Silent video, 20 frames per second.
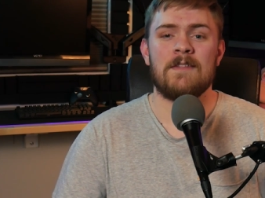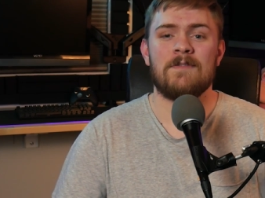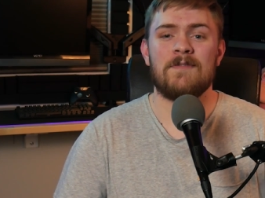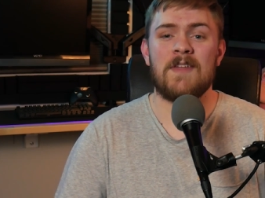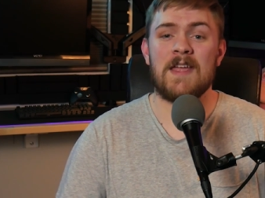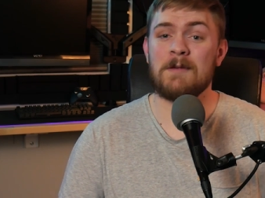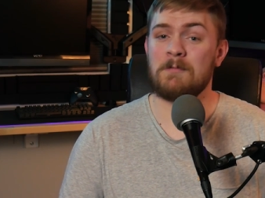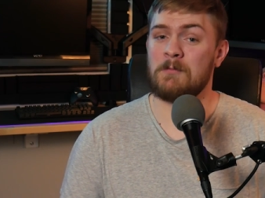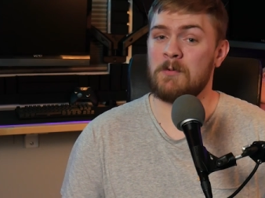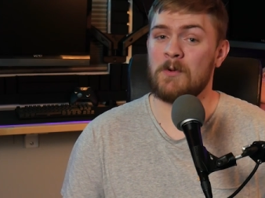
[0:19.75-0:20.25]

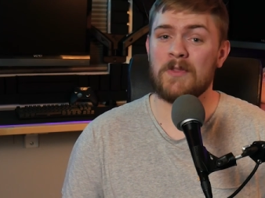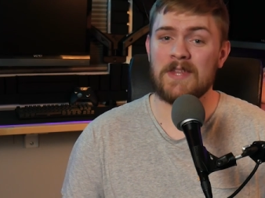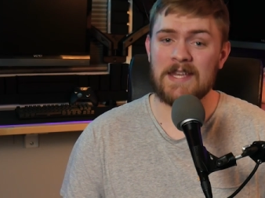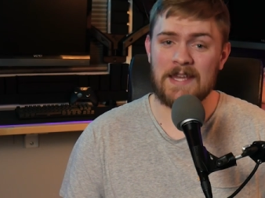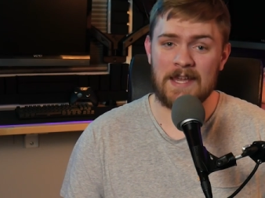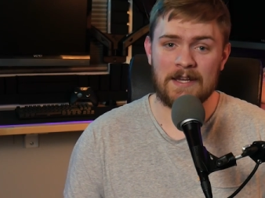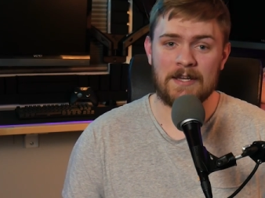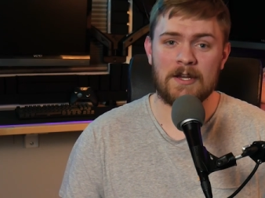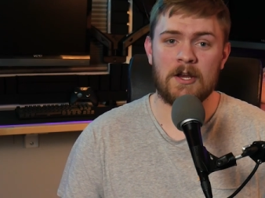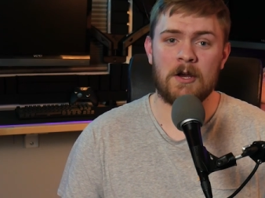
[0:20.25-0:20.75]
they
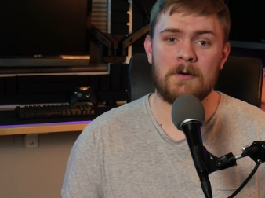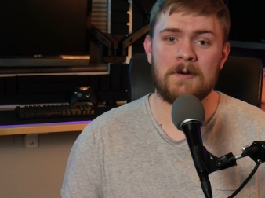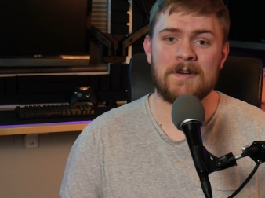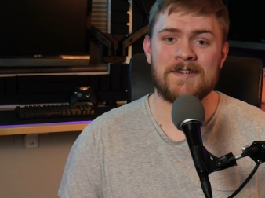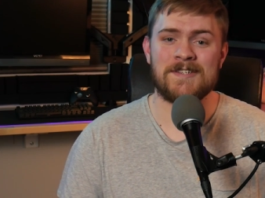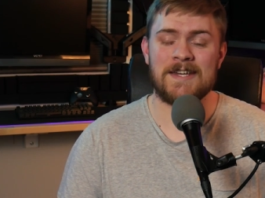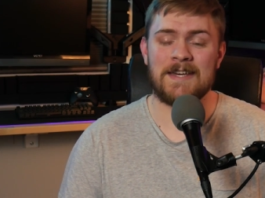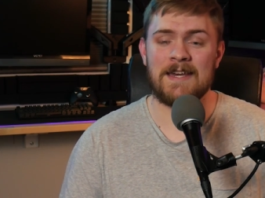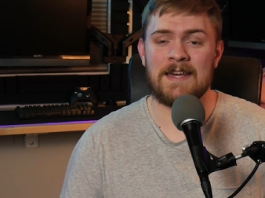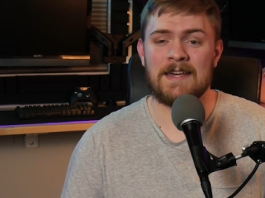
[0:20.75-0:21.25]
really
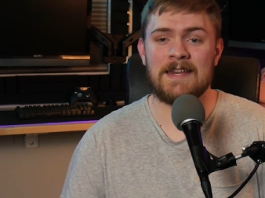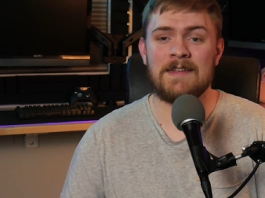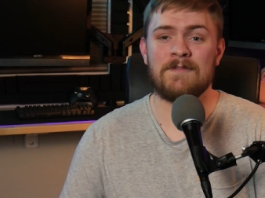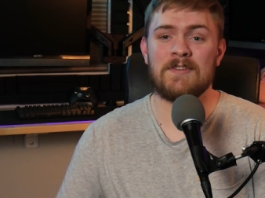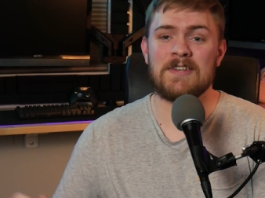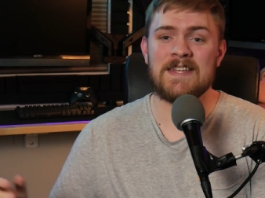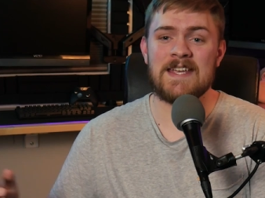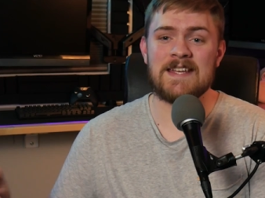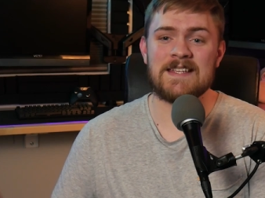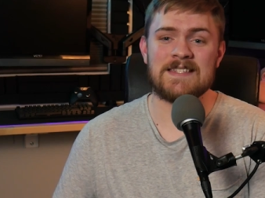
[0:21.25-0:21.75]
encourage it and
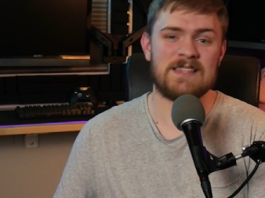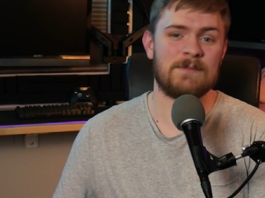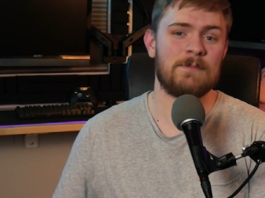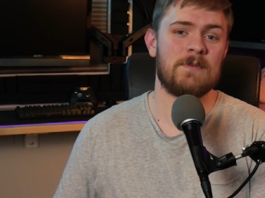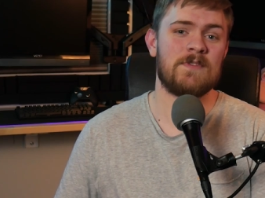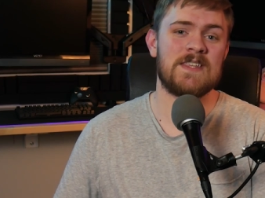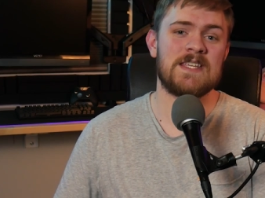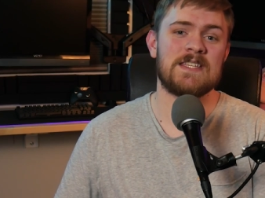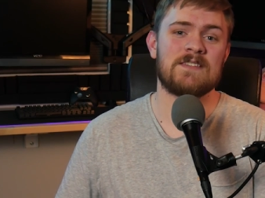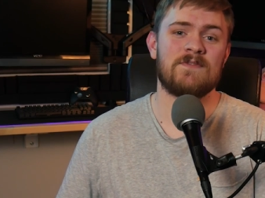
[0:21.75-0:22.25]
even take some
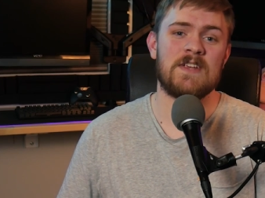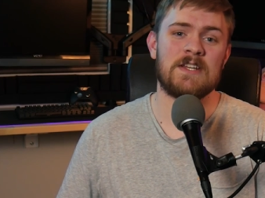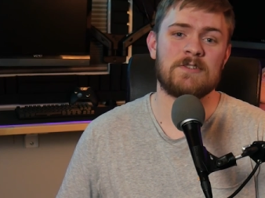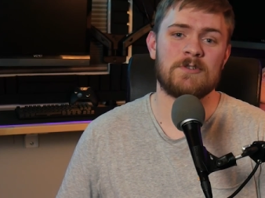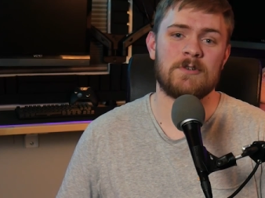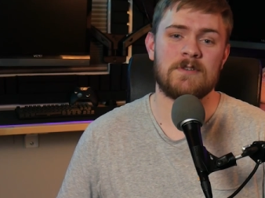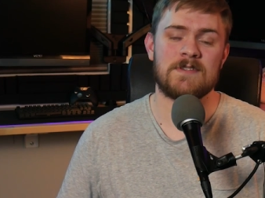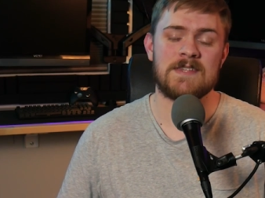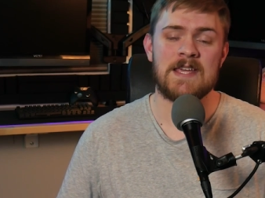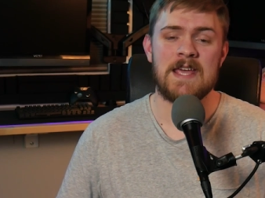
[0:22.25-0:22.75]
of these
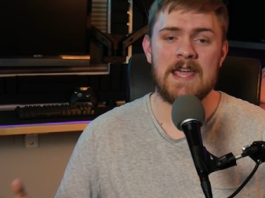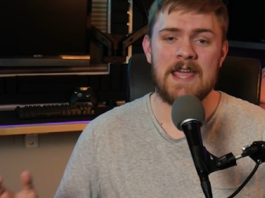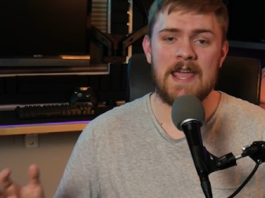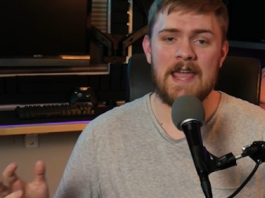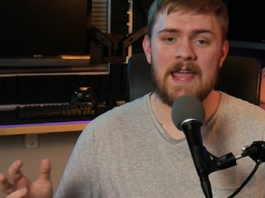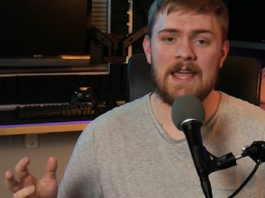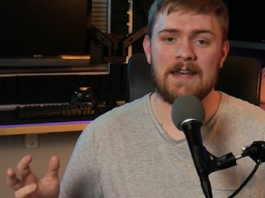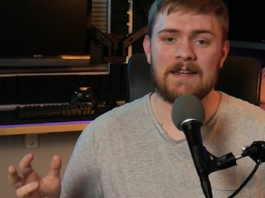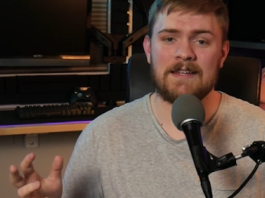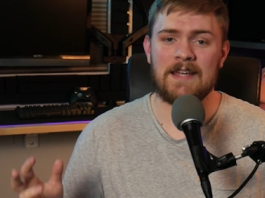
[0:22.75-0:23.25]
features
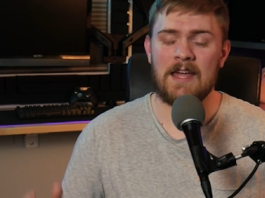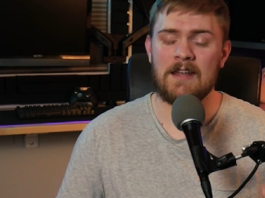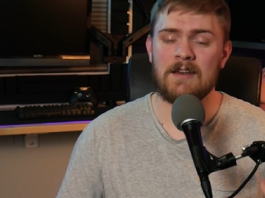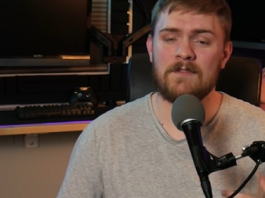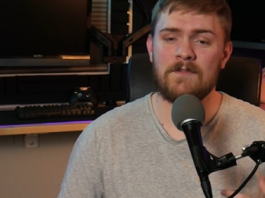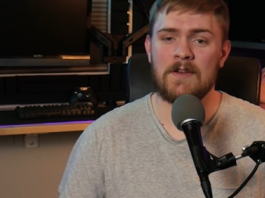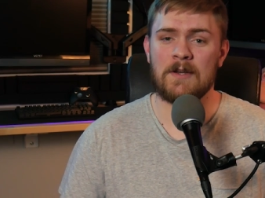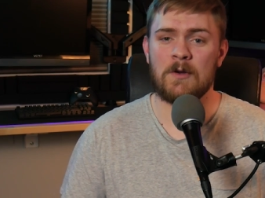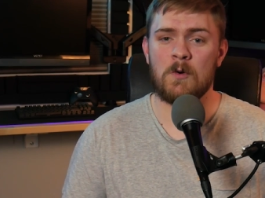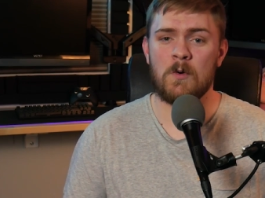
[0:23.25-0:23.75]
and kind
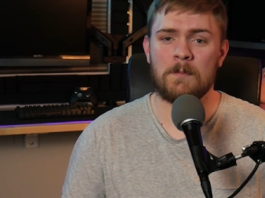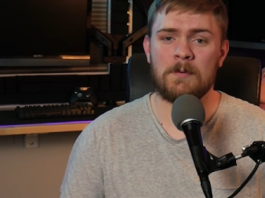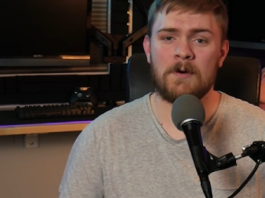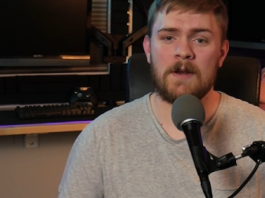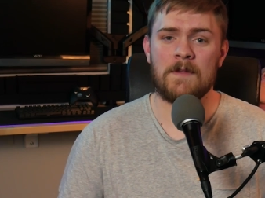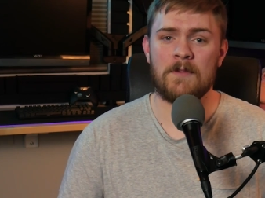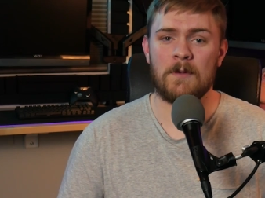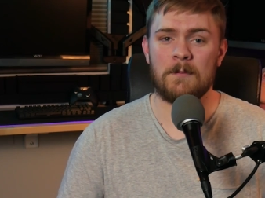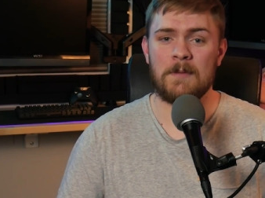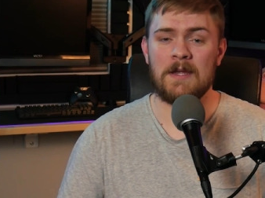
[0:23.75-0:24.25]
of
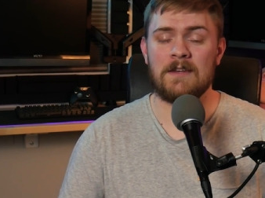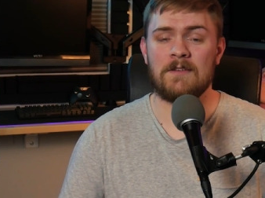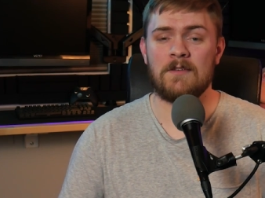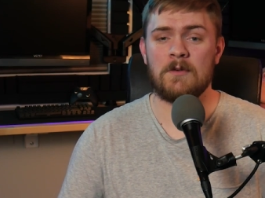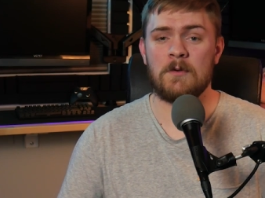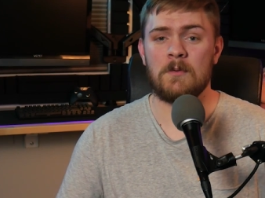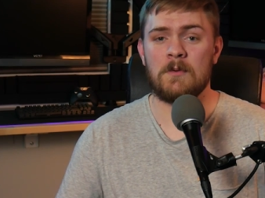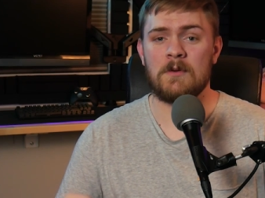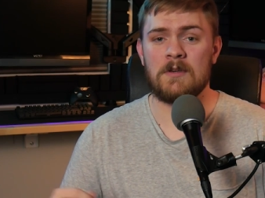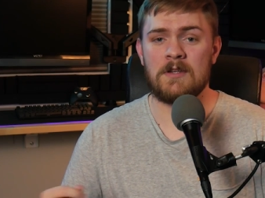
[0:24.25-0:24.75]
incorporate them
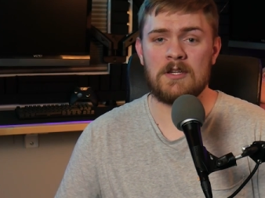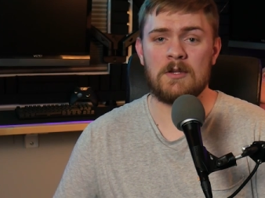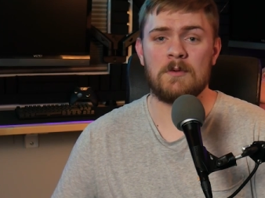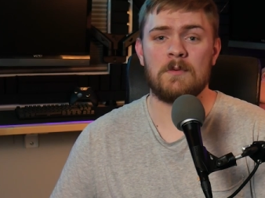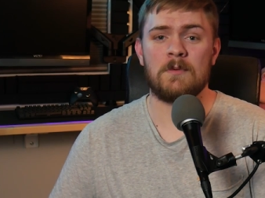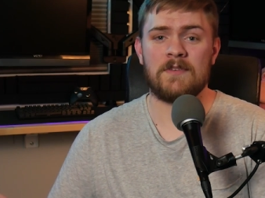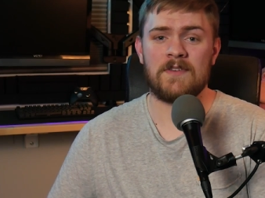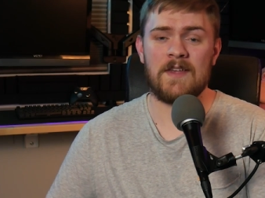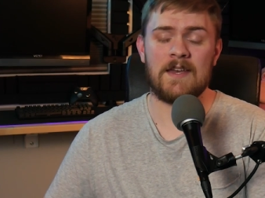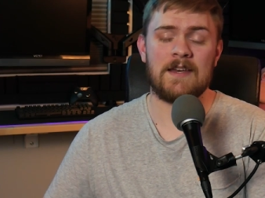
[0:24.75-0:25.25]
into
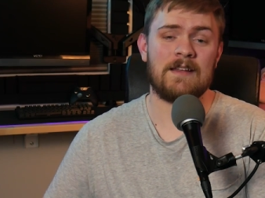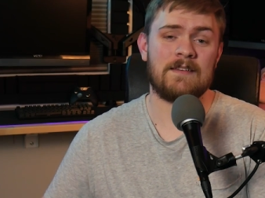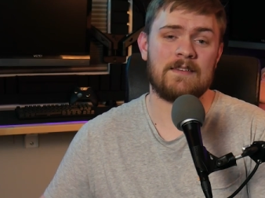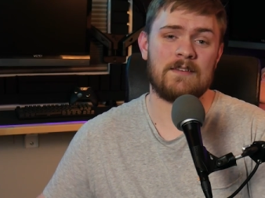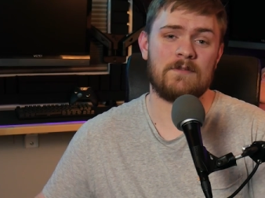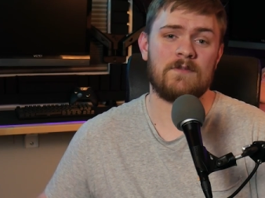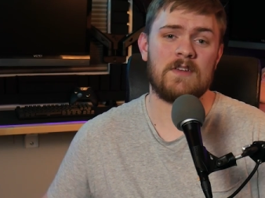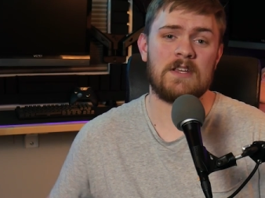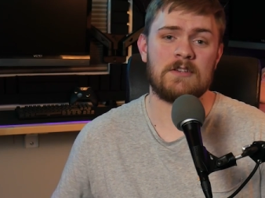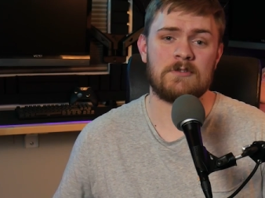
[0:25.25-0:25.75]
new settings
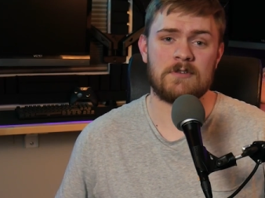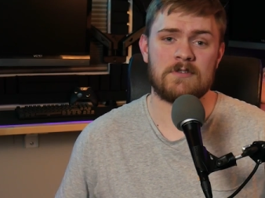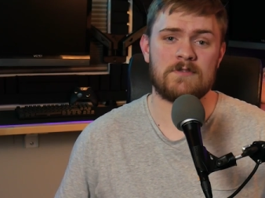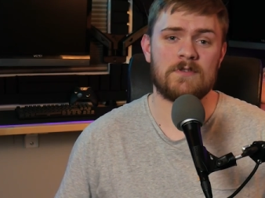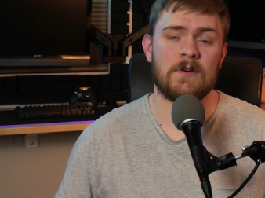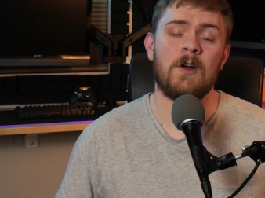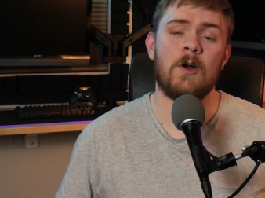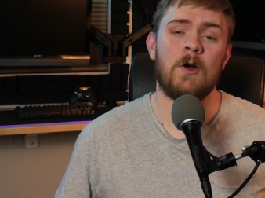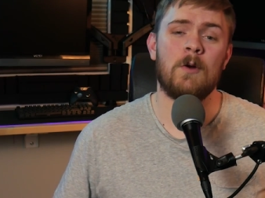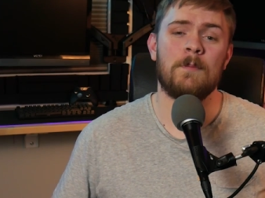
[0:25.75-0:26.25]
and features
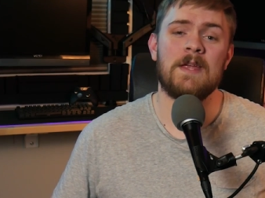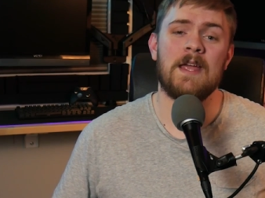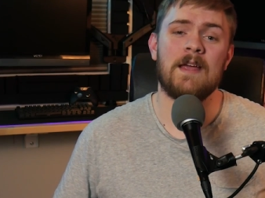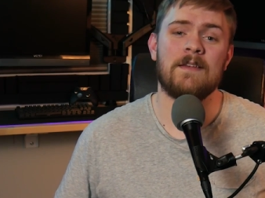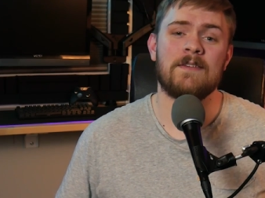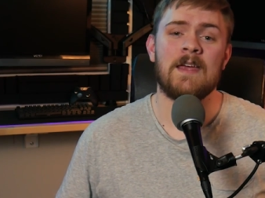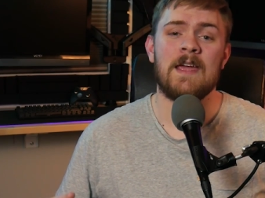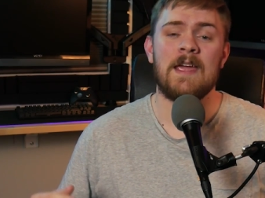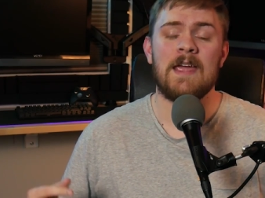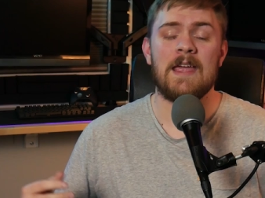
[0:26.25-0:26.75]
for
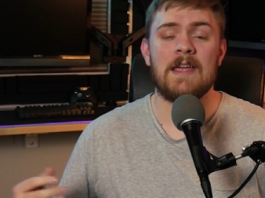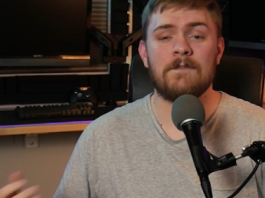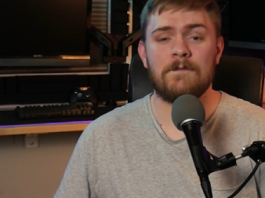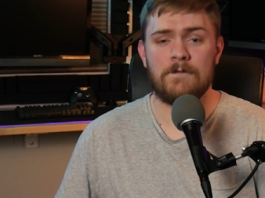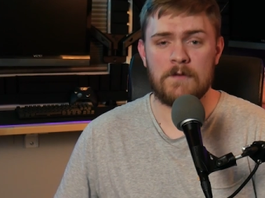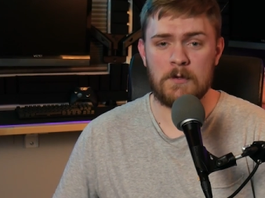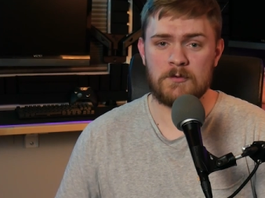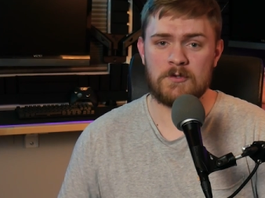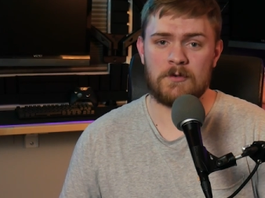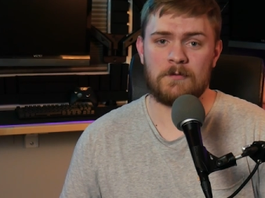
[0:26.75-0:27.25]
OBS in
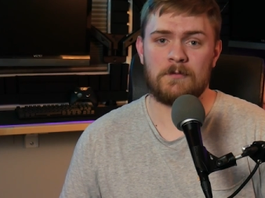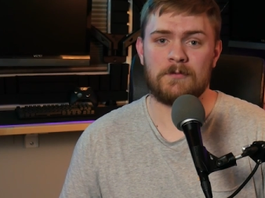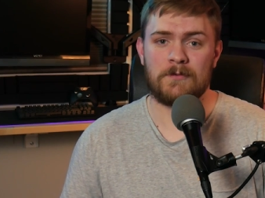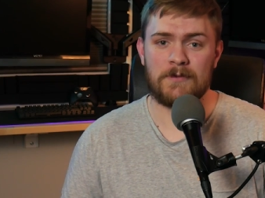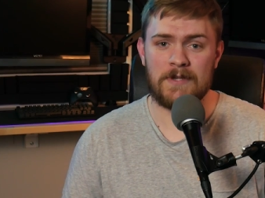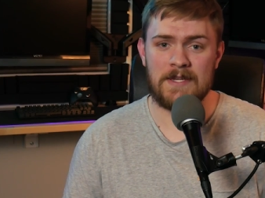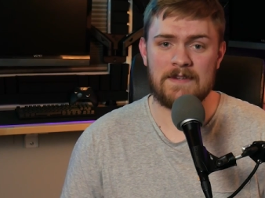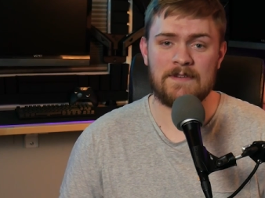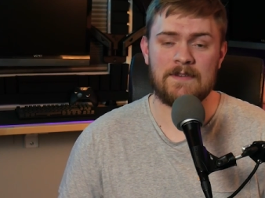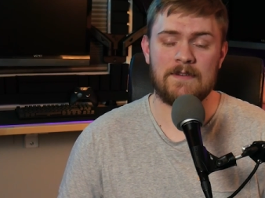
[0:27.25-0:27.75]
future
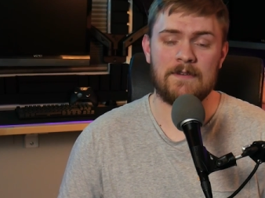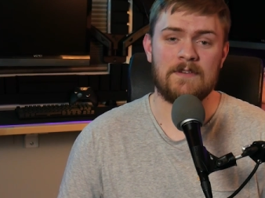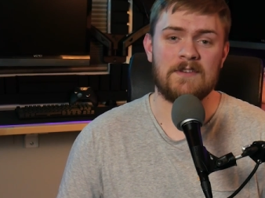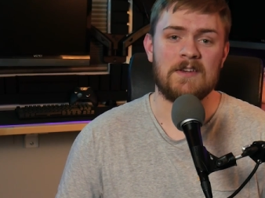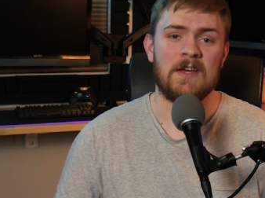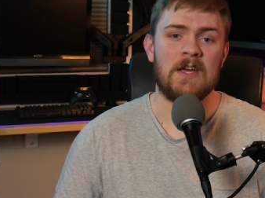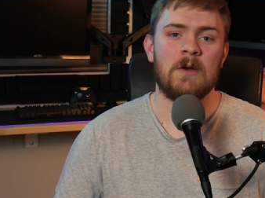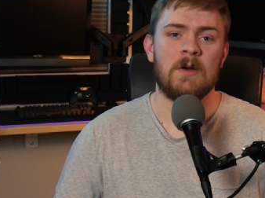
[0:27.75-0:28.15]
releases.